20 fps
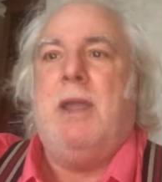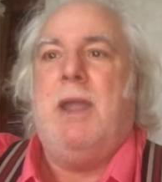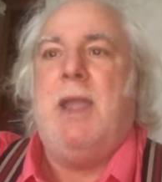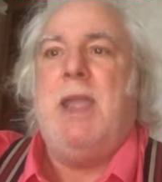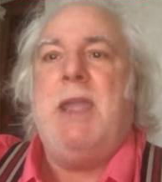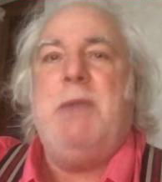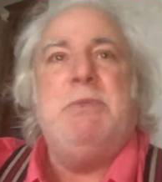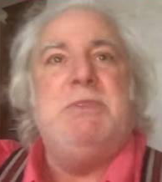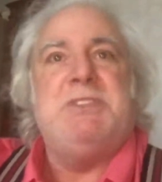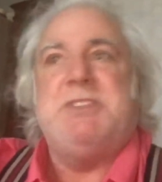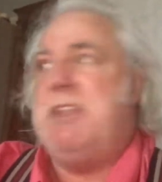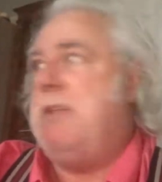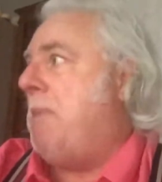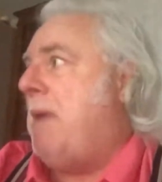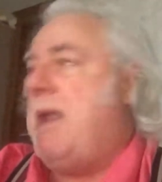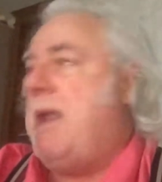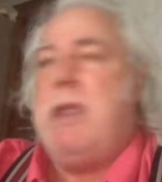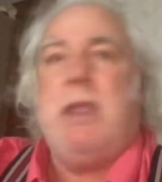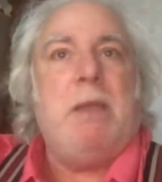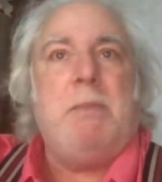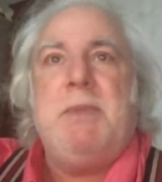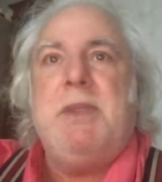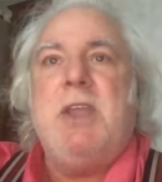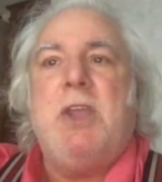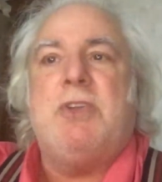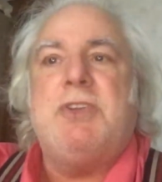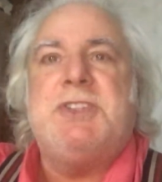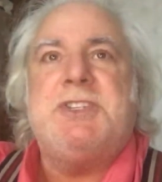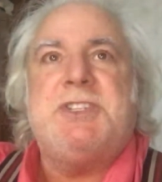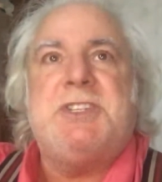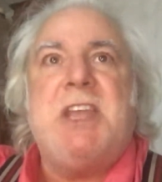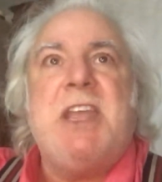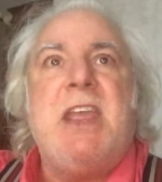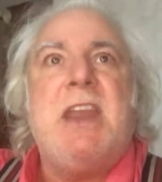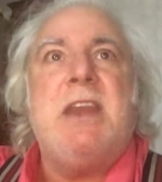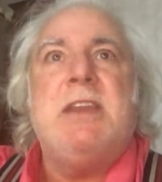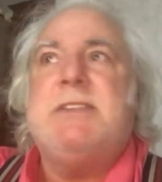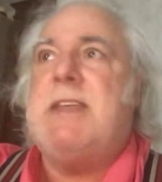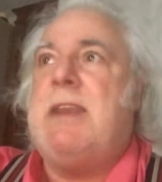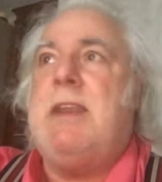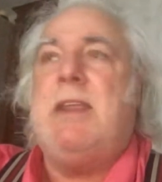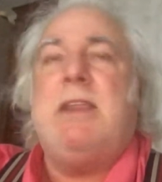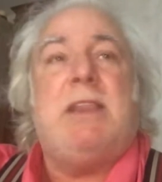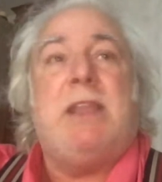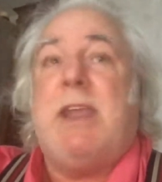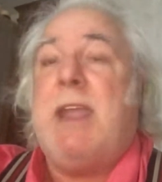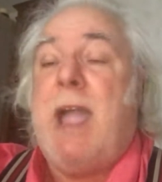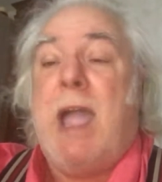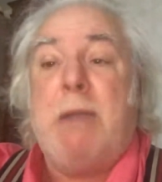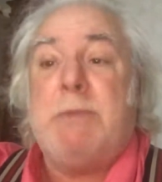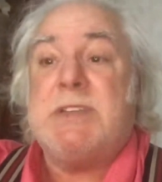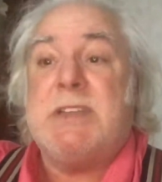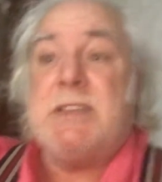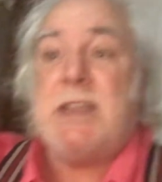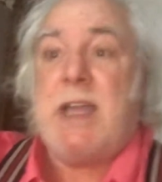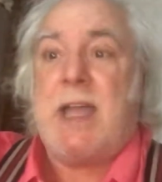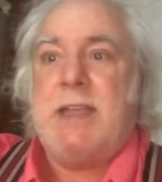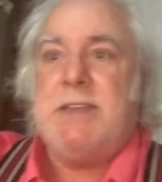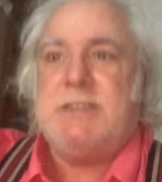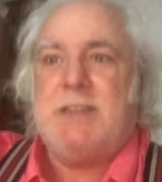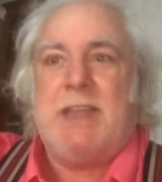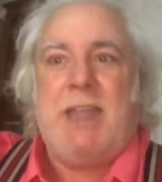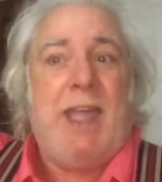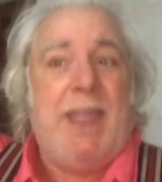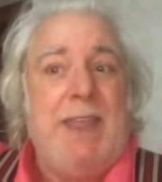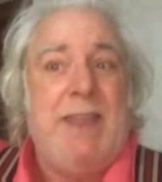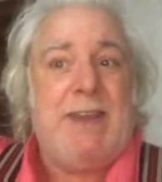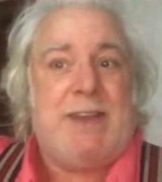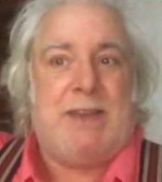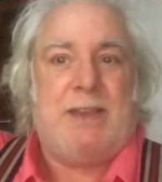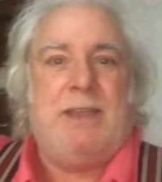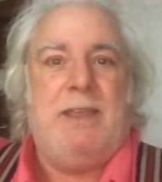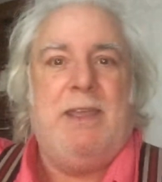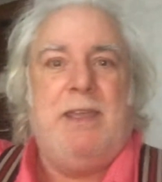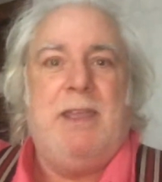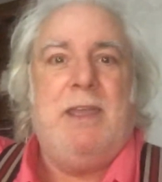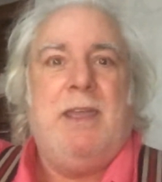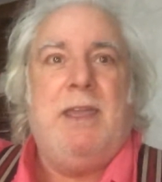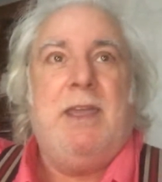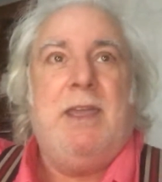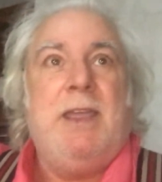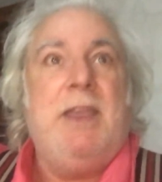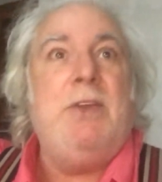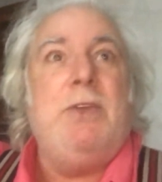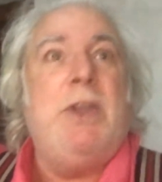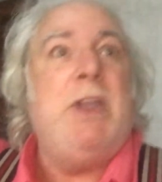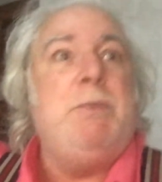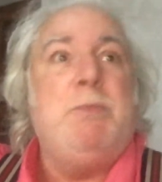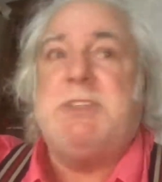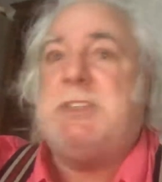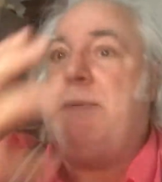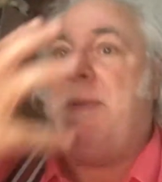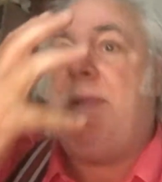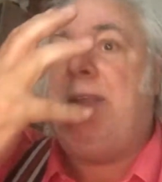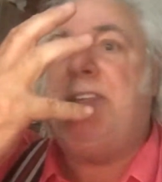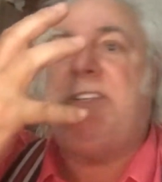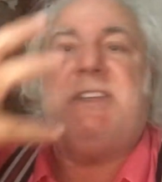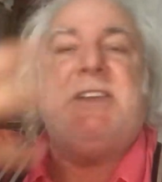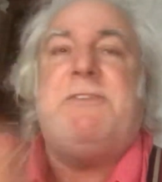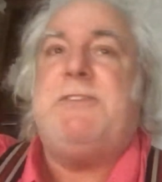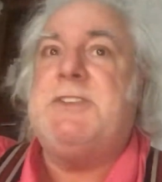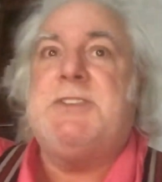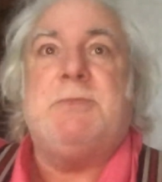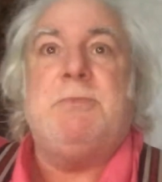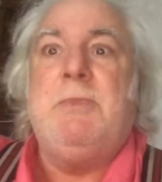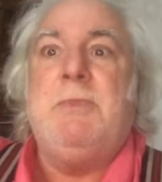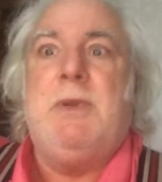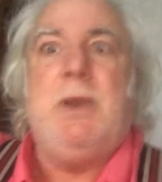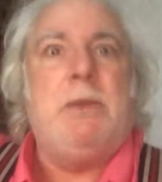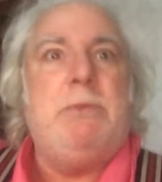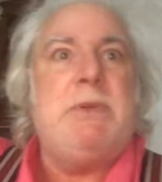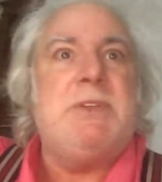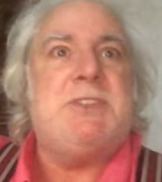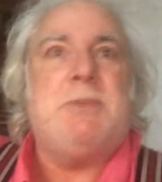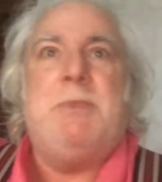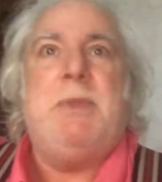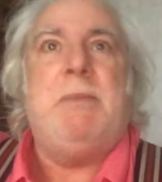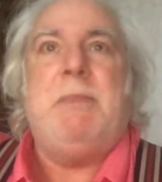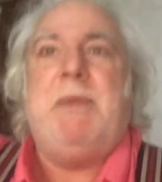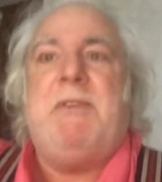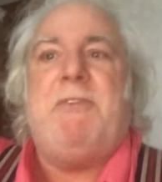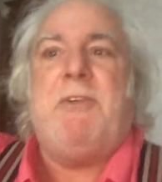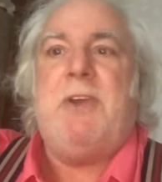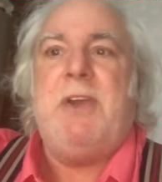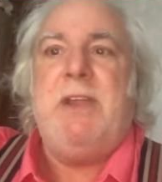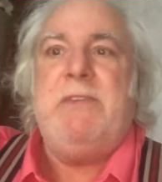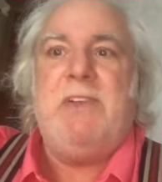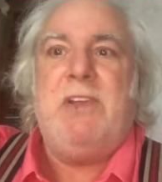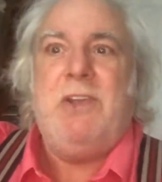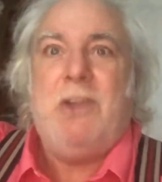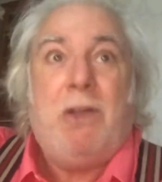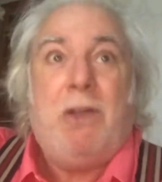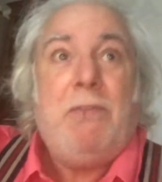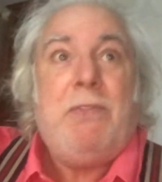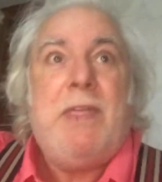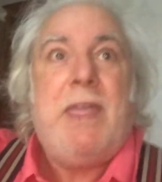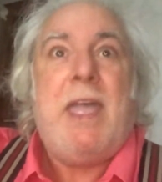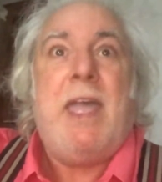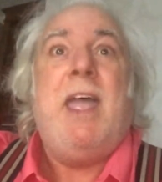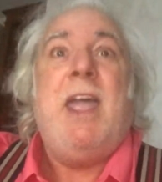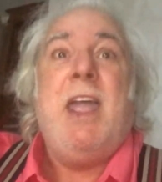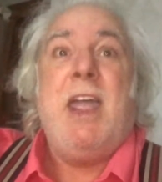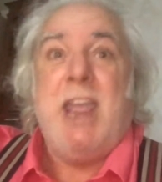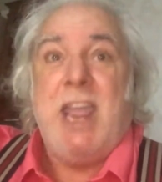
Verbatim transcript: He was the I mean you could see and he said the guy was as high as a kite. You know he must have been sniffing some glue or something before he even got there.